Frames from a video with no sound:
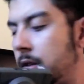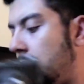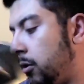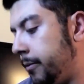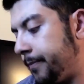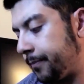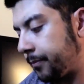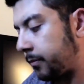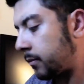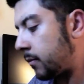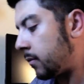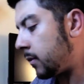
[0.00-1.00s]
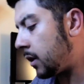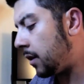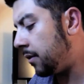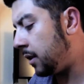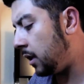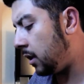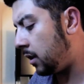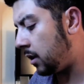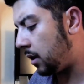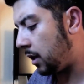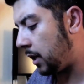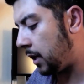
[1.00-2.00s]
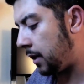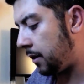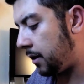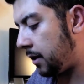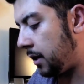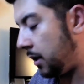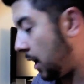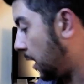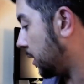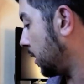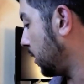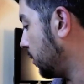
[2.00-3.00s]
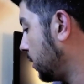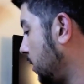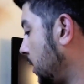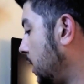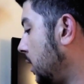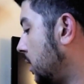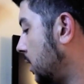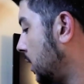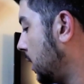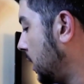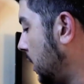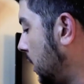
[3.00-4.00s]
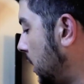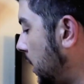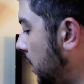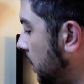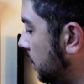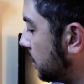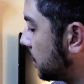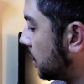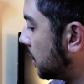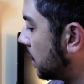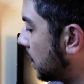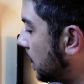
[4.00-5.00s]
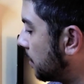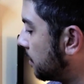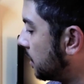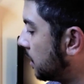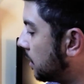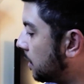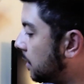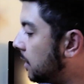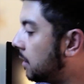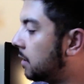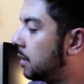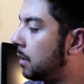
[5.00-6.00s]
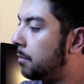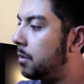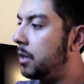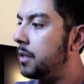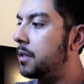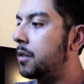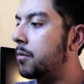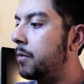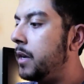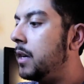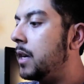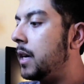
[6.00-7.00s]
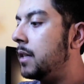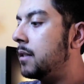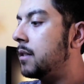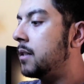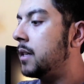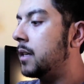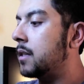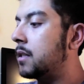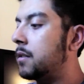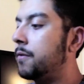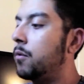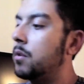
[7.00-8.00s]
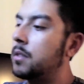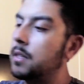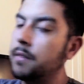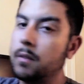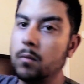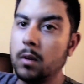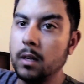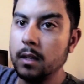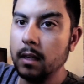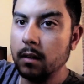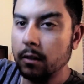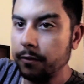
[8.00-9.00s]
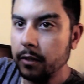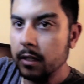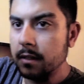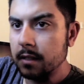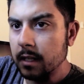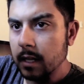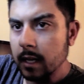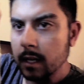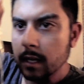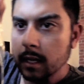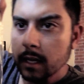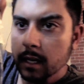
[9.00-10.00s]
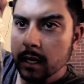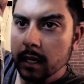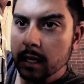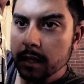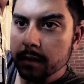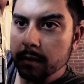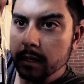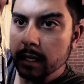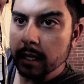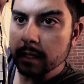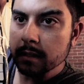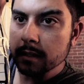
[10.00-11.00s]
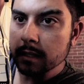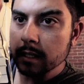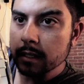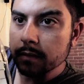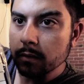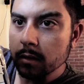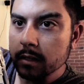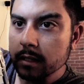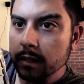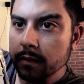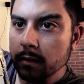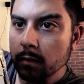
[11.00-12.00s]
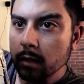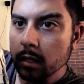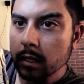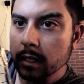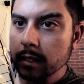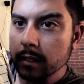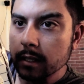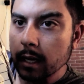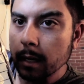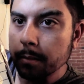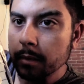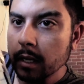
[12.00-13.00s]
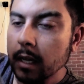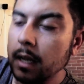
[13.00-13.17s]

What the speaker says: So the nut that you would need is the number is 396471. I don't know if you can see that, 396471 at the top.